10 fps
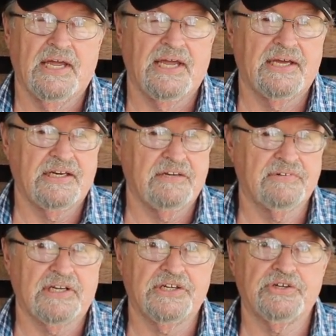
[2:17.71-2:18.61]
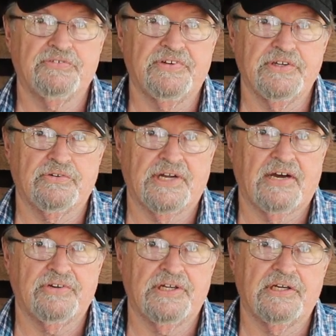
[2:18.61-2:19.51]
and even Linder Field
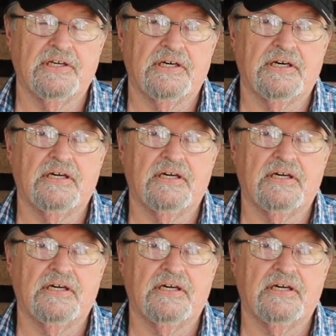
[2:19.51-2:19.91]
out in